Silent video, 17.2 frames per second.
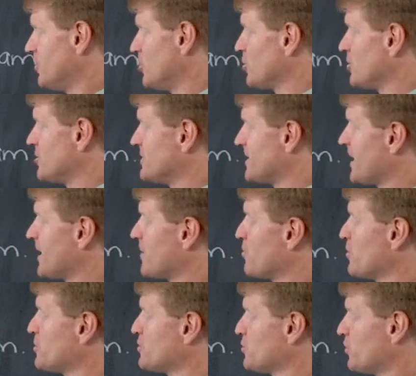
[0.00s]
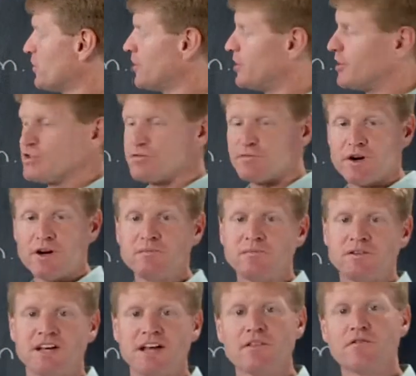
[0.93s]
You can take a bunch of words, run them
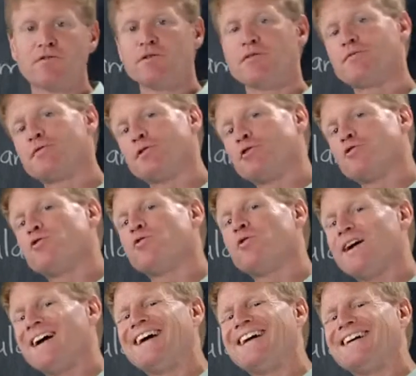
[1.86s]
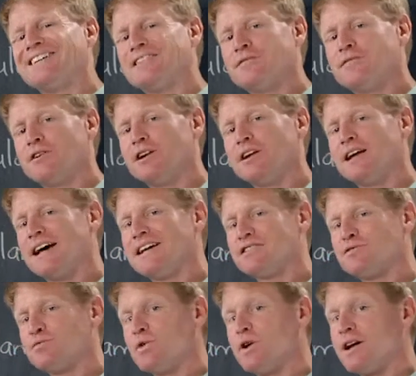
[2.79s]
together, and throw que on the very
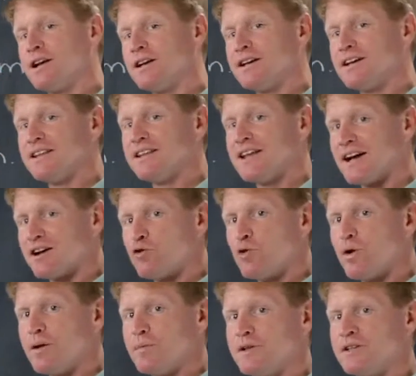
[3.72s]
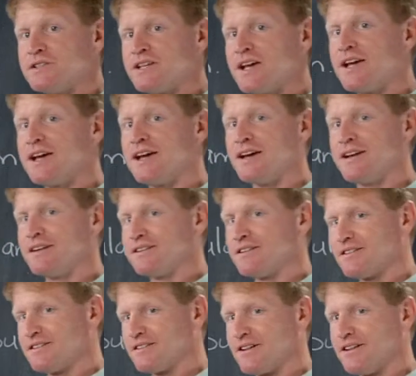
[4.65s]
last one, and that que means and.
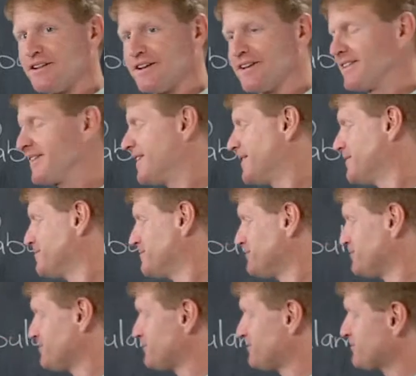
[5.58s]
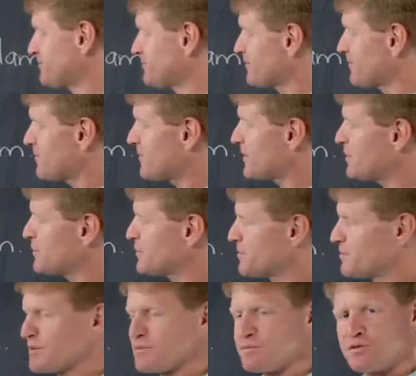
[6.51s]
I like that.
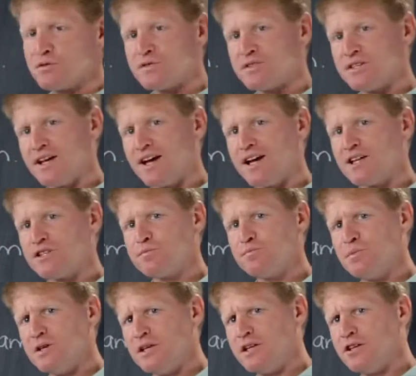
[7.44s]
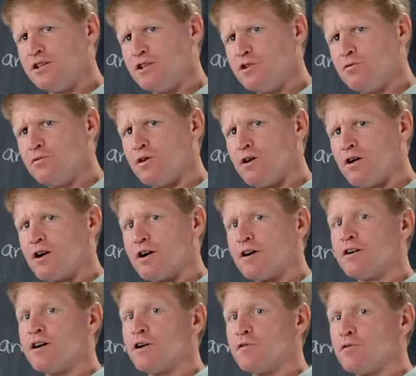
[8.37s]
Sometimes you'll see
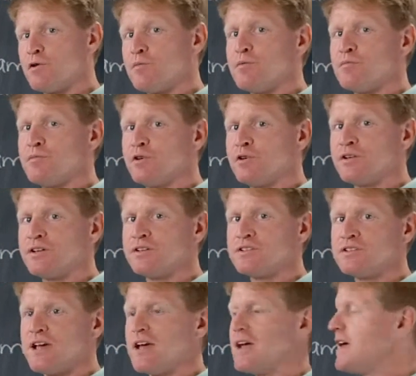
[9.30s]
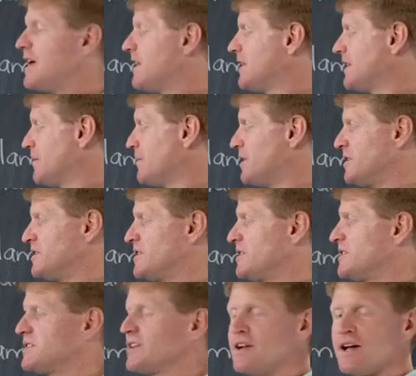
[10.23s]
SPQR on Roman buildings. That means
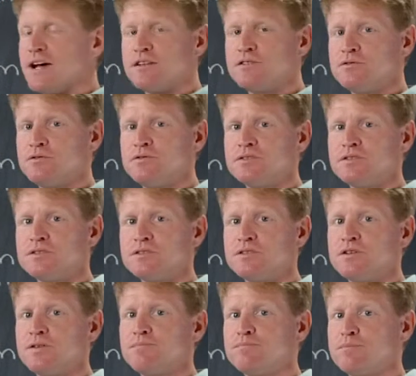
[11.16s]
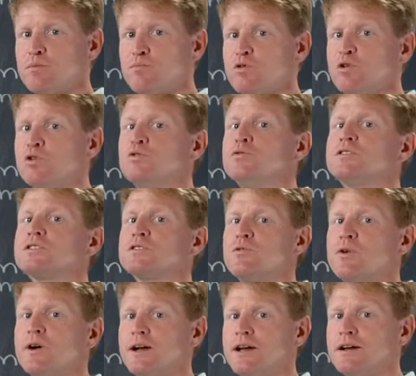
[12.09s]
Senatus
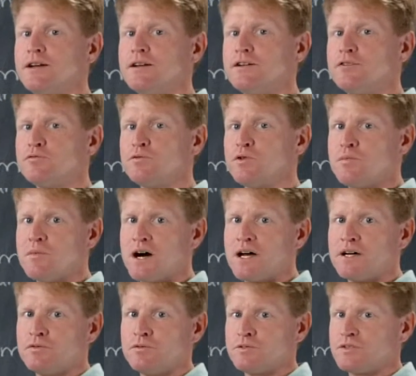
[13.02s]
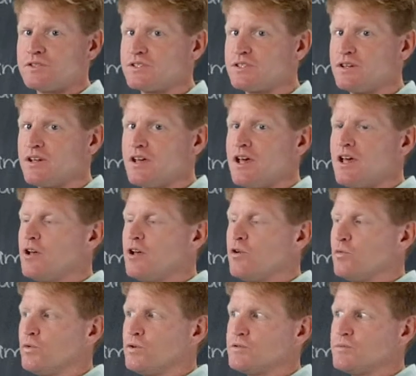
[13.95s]
Populusque Romanus,
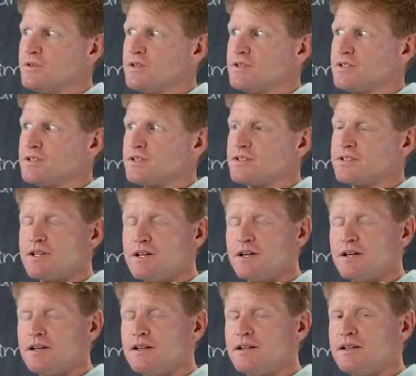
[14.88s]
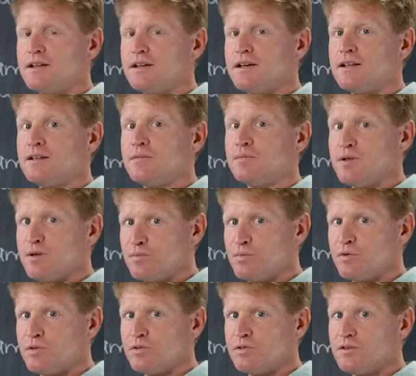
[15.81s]
which means the Senate and the
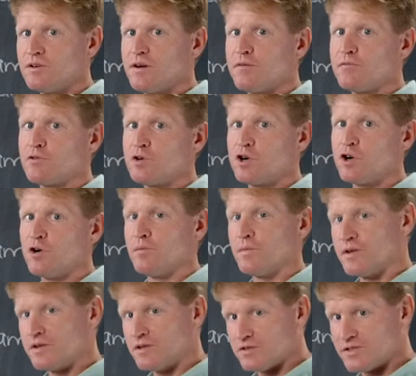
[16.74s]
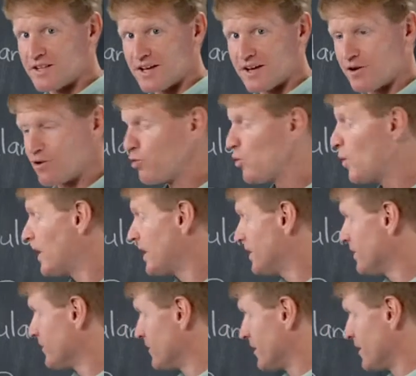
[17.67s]
people of Rome. And there's that
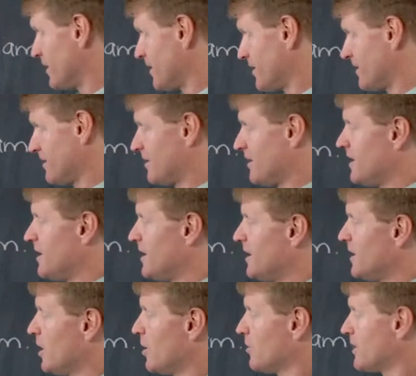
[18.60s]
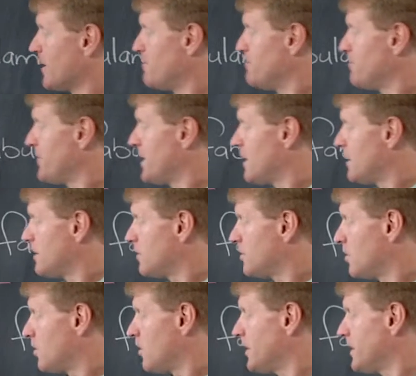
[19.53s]
que in there. Okay,
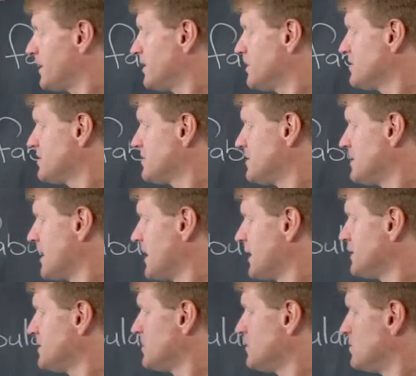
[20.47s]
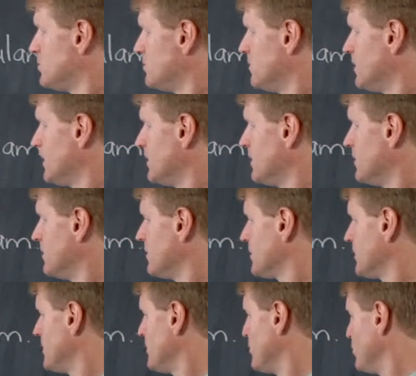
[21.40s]
Claudius dat Julio
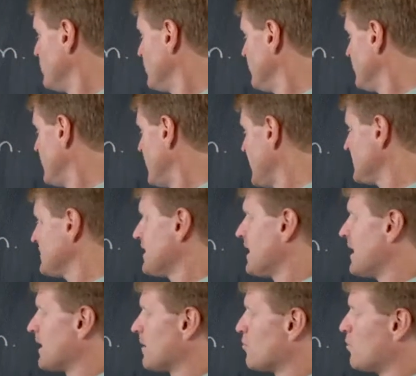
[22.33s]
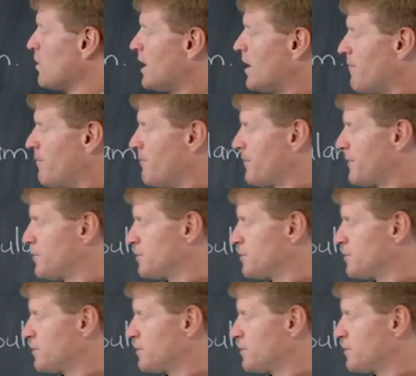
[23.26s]
cibum et aquam.